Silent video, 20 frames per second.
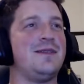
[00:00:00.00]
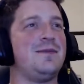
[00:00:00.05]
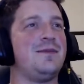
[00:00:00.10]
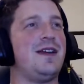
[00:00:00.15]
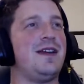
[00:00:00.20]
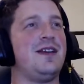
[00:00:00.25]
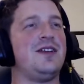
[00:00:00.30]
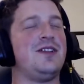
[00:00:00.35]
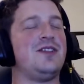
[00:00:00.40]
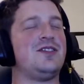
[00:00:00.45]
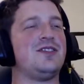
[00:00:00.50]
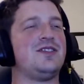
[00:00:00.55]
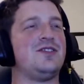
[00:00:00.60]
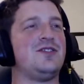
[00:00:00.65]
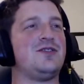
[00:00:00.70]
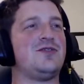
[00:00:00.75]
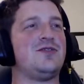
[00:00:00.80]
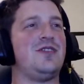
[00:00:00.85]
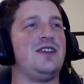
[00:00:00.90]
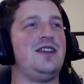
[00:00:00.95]
Mate, you're just not
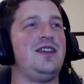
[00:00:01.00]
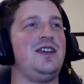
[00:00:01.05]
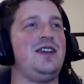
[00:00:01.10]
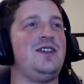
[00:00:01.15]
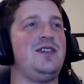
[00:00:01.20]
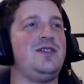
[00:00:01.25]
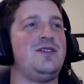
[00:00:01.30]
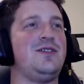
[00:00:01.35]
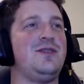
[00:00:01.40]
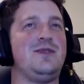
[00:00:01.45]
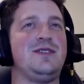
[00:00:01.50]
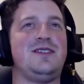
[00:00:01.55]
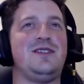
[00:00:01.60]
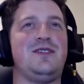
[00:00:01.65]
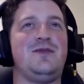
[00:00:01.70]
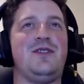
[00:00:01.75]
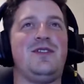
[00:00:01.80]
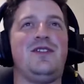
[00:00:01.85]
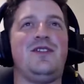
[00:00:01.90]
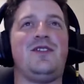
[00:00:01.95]
trendy. You're too busy
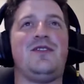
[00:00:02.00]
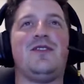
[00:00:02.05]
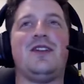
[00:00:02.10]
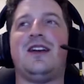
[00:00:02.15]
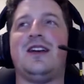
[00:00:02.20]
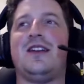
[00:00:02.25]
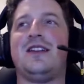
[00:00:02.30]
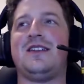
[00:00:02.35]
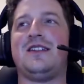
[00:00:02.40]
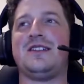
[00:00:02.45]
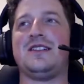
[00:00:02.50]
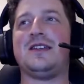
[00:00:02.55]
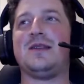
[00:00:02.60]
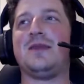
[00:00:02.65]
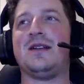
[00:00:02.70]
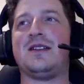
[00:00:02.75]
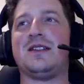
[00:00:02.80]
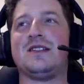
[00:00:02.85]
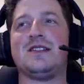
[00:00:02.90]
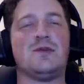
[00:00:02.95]
with your Disney
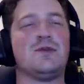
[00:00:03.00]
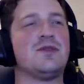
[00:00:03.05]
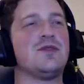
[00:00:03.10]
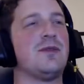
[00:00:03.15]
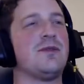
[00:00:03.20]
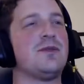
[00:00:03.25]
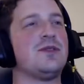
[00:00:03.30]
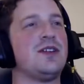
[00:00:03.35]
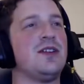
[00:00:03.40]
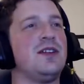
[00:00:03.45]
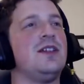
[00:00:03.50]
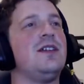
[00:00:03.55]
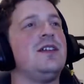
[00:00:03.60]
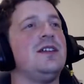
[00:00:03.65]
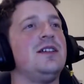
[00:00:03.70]
Plus subscription.